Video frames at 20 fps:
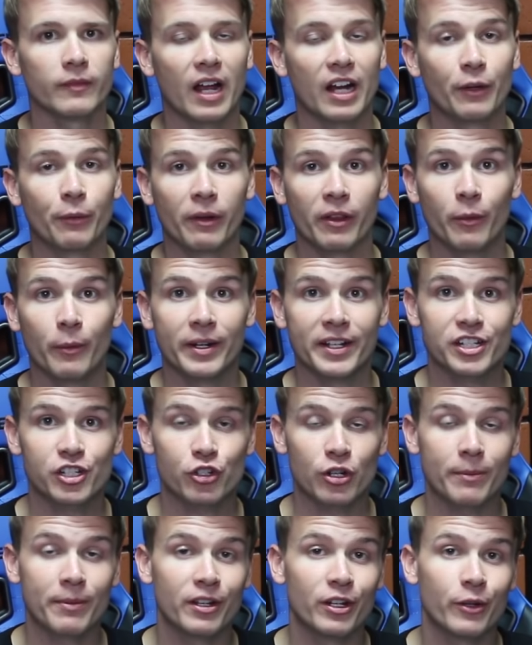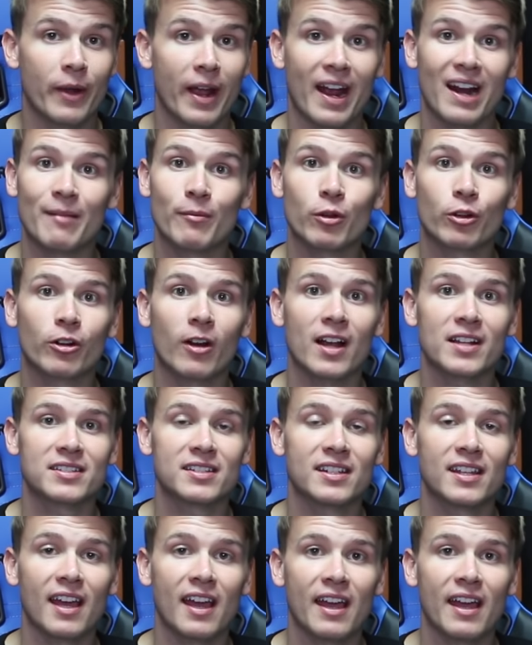I really want to stream the new Animal Crossing